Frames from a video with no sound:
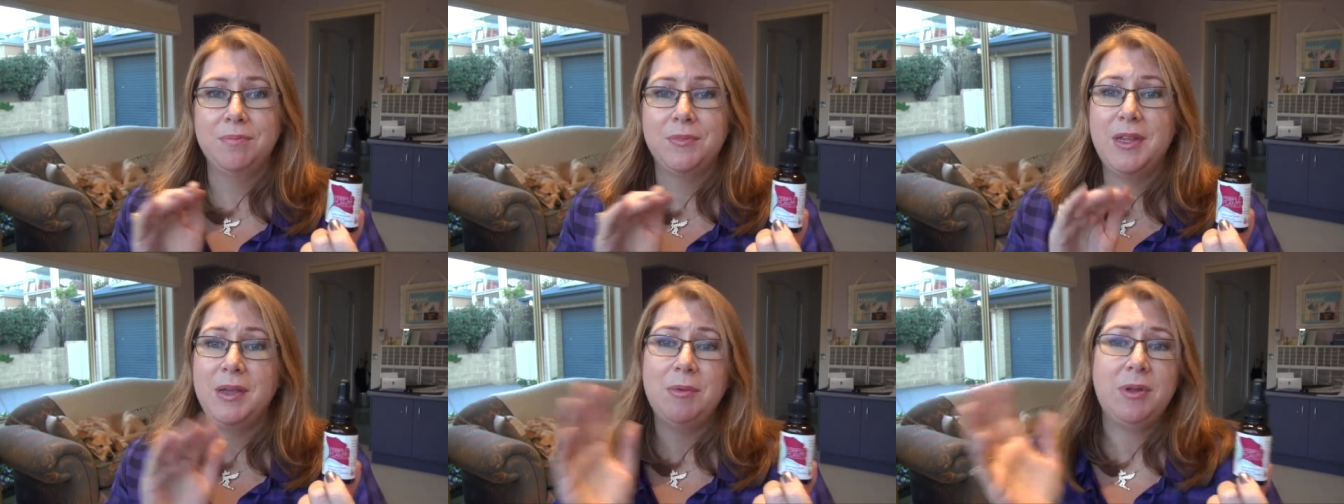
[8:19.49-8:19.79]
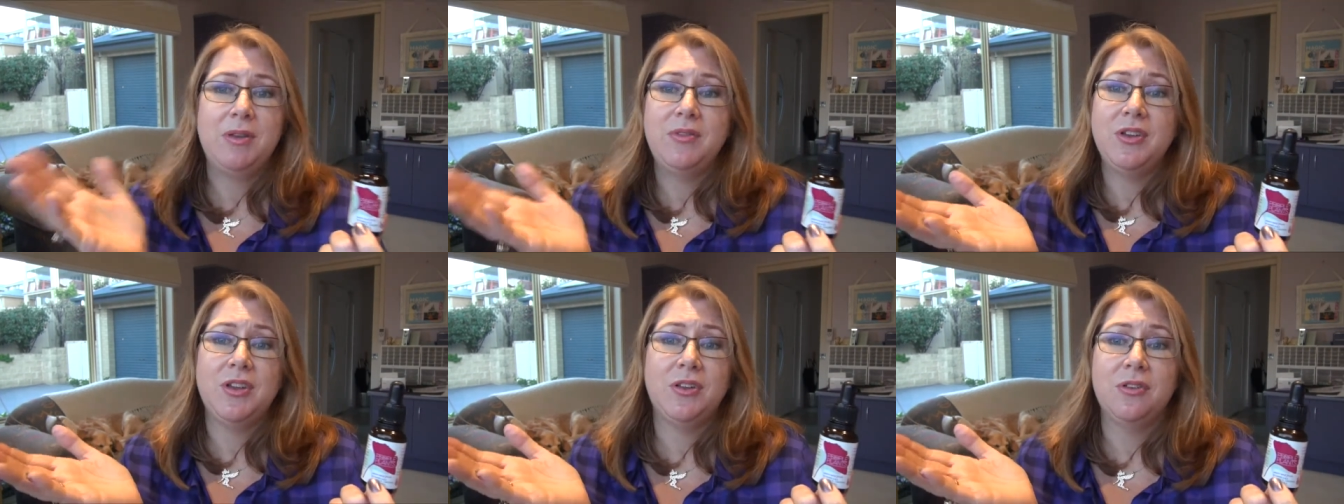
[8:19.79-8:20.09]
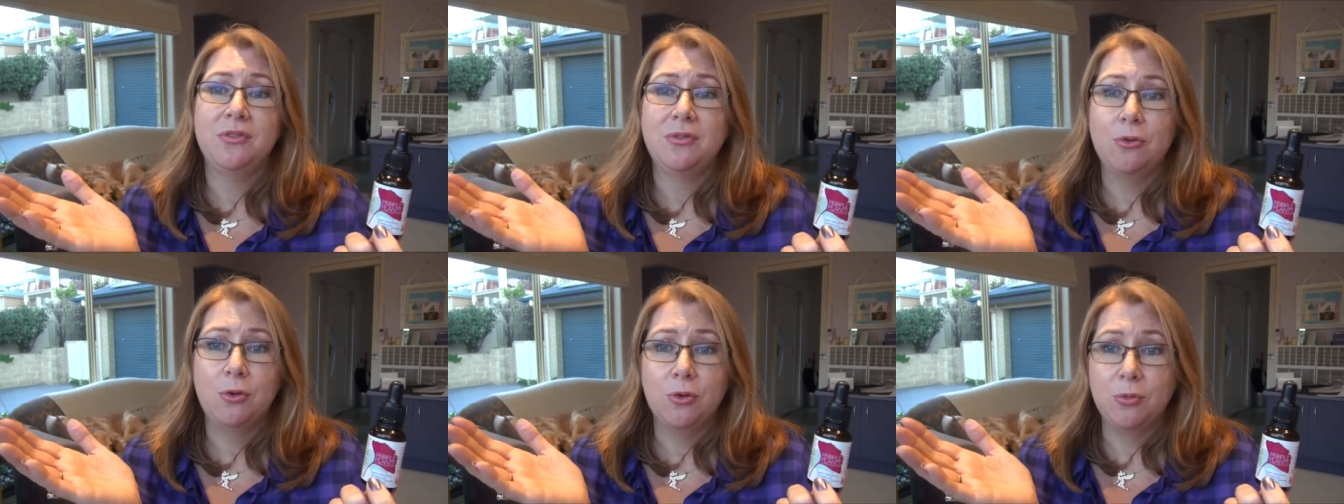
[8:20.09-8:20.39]
get whatever you can
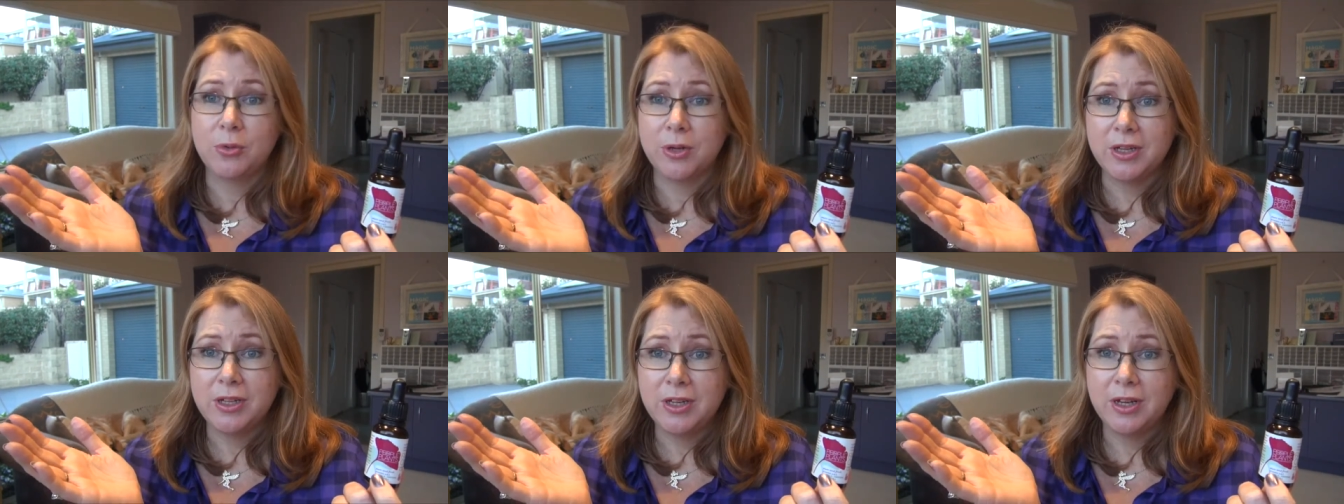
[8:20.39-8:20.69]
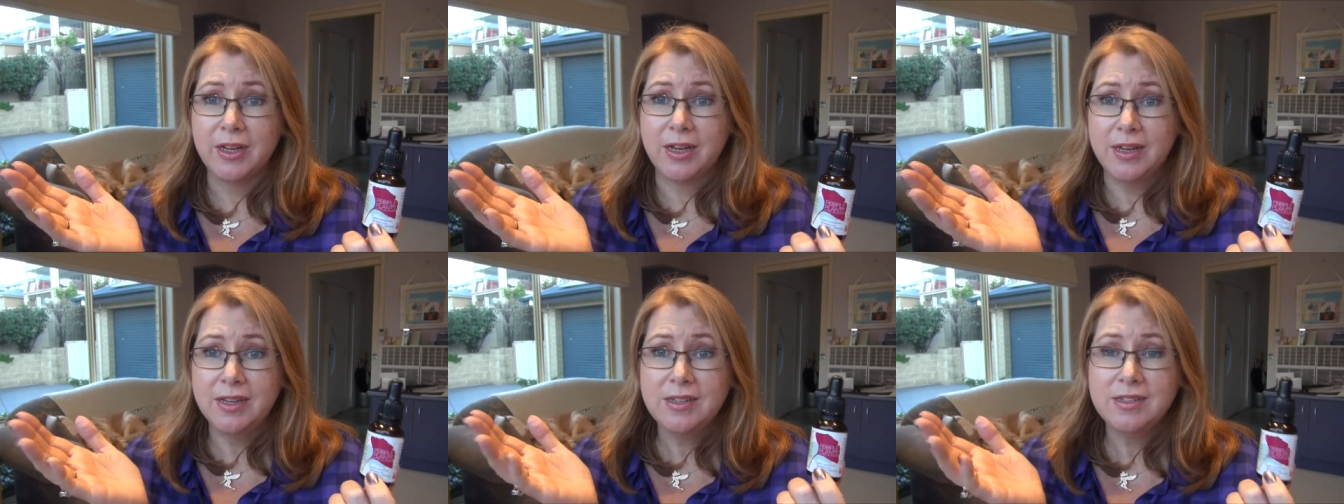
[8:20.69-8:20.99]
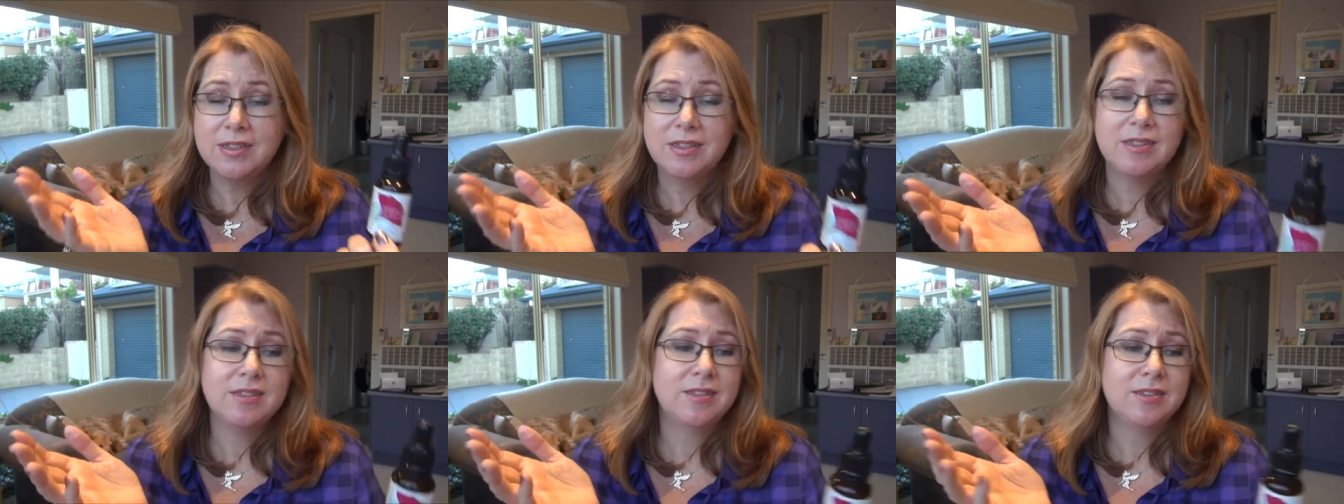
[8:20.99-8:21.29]
afford really I
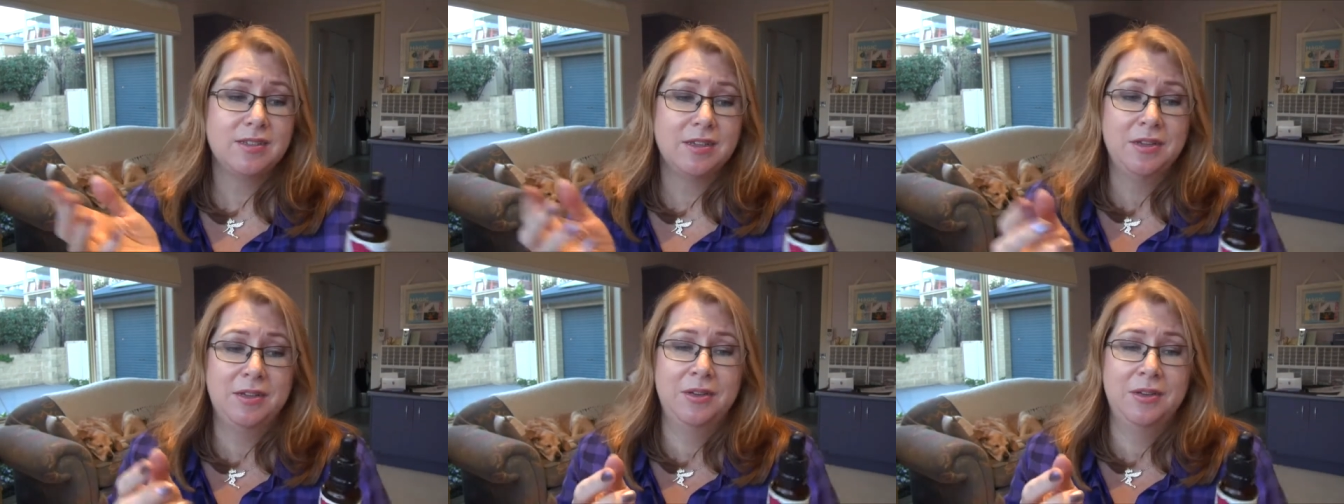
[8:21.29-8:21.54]
guess is